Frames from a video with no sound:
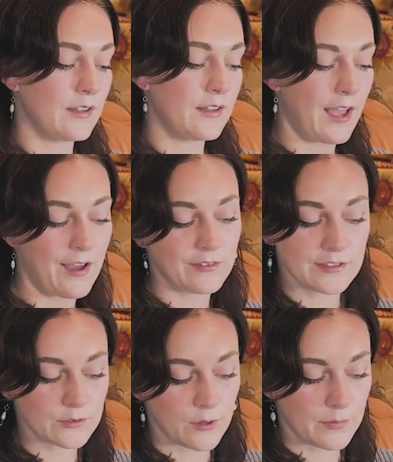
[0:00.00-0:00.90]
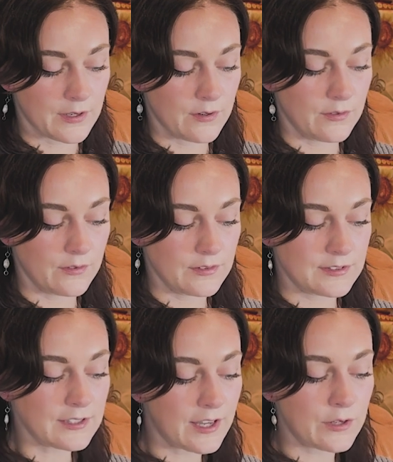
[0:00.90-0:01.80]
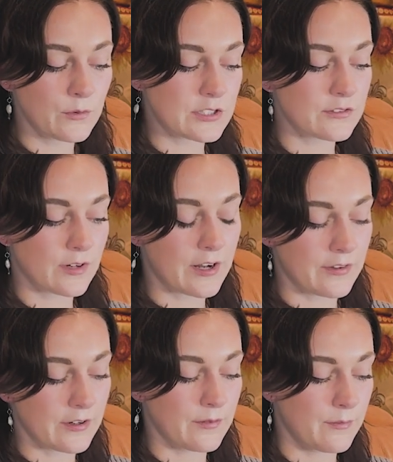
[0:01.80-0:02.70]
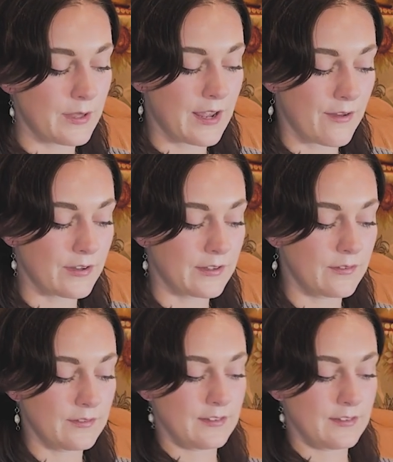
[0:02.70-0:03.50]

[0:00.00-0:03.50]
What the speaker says: Having a Scorpio sun, which is right on their midheaven,